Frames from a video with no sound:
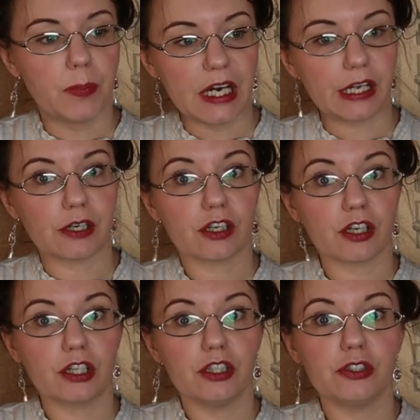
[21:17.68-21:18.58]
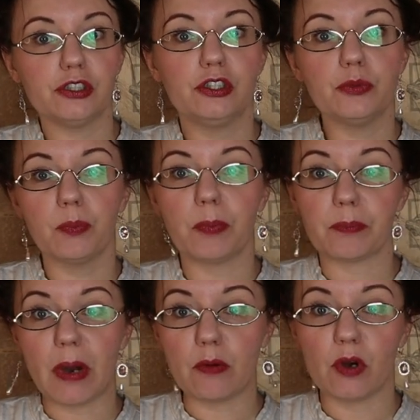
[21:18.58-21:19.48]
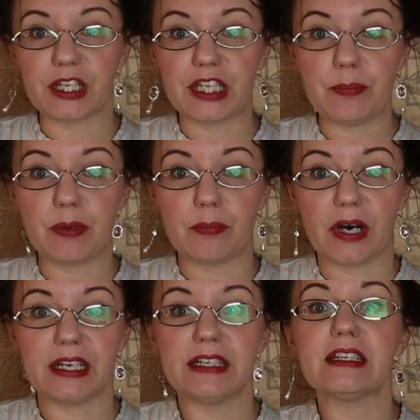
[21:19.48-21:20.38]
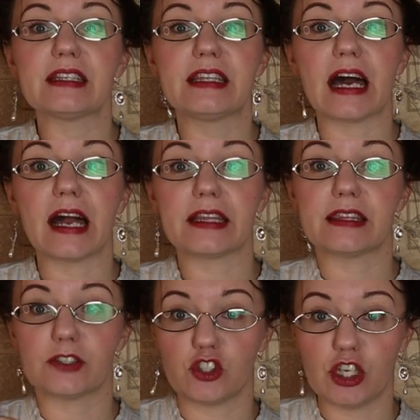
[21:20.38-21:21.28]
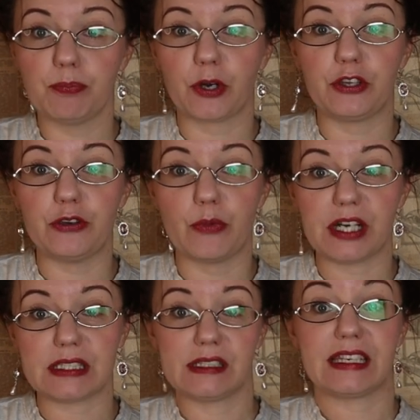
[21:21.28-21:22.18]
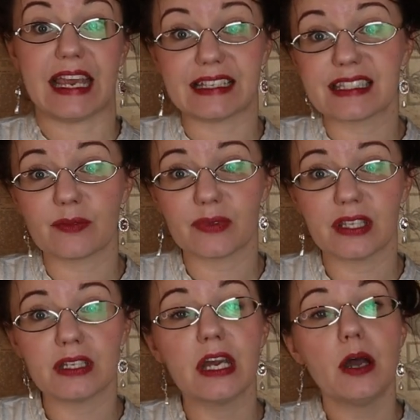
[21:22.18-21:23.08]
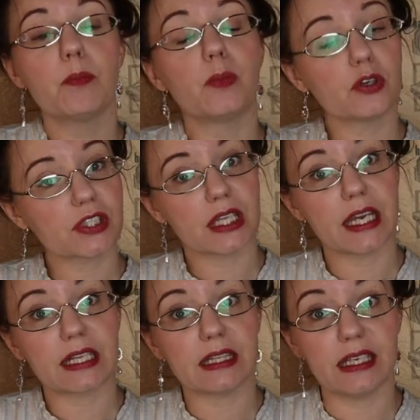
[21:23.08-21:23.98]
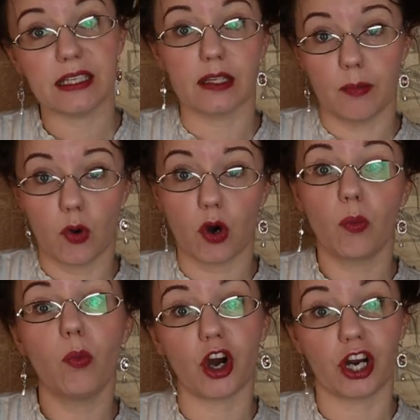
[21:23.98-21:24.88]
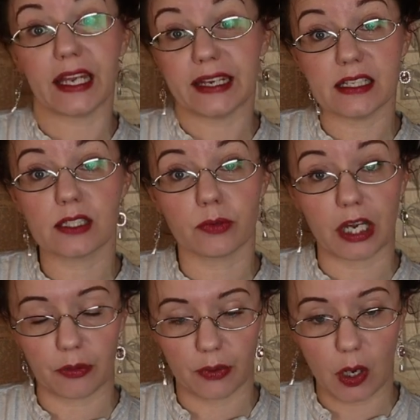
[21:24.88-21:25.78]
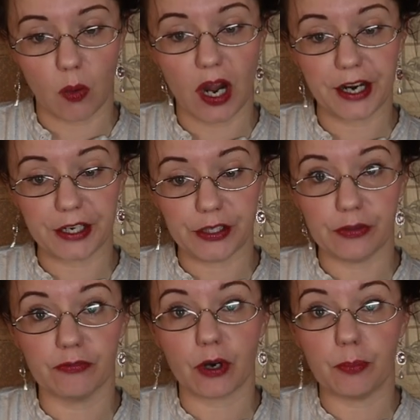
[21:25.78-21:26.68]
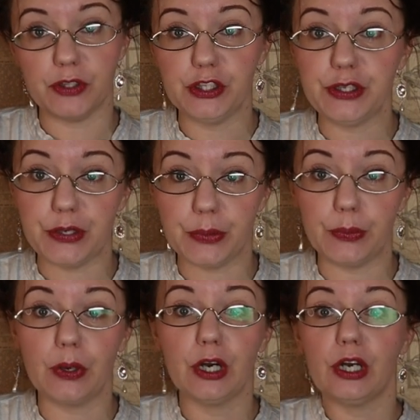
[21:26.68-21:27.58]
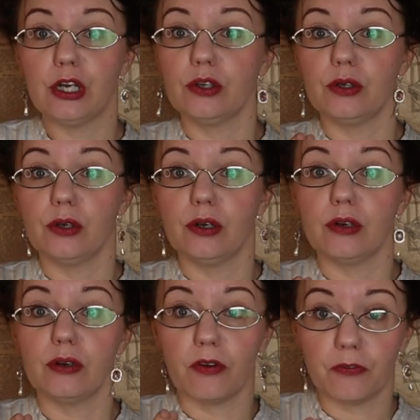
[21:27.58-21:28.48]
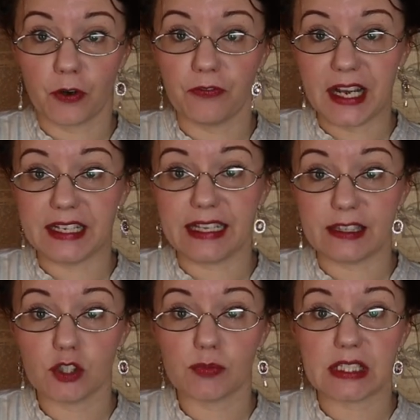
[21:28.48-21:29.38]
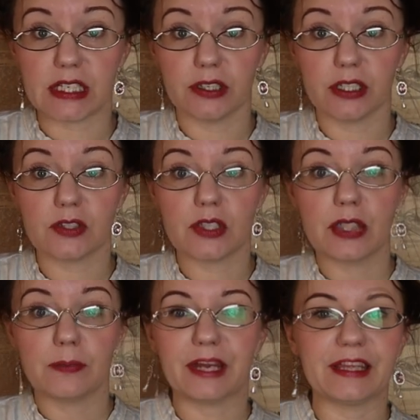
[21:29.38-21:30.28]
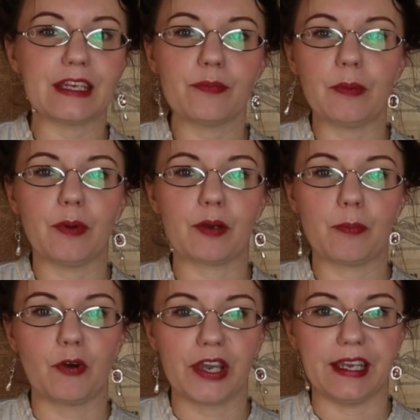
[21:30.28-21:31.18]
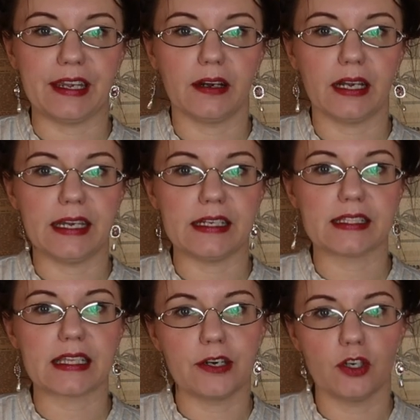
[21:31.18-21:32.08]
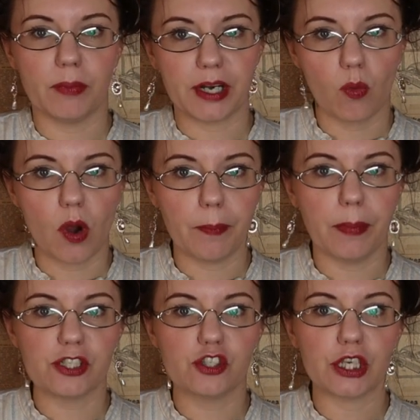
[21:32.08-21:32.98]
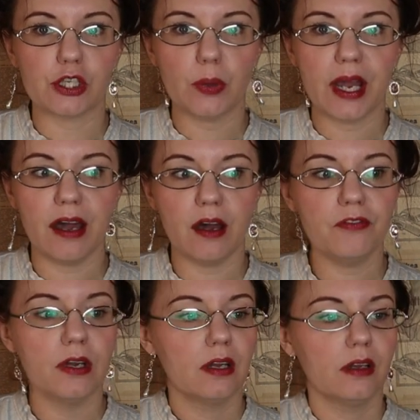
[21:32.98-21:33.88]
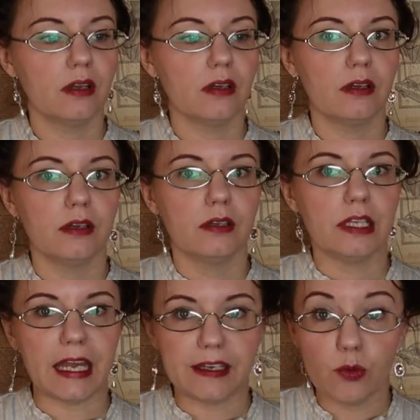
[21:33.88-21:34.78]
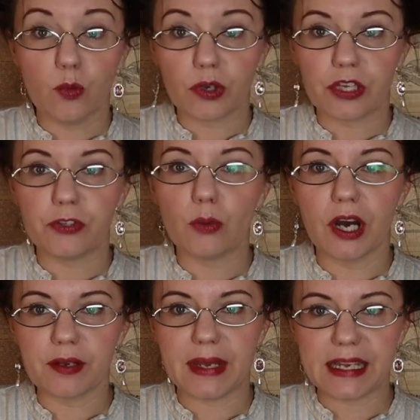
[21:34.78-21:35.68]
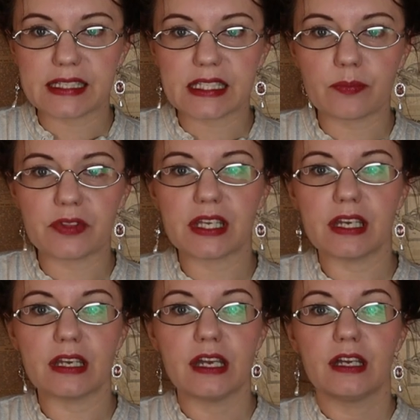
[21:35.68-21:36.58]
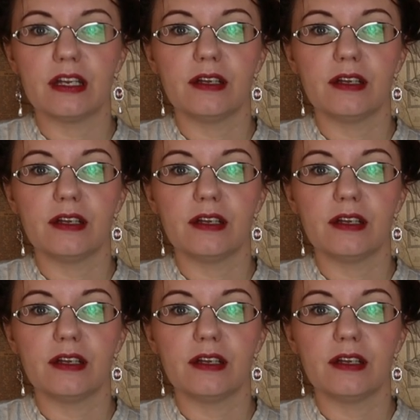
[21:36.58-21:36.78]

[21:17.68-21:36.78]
But you might want to keep in mind that the cheaper you want to get something, most likely the more work it is going to require from you for finding those materials. But I think my point here is that no matter what budget you have, and you if you want to make something,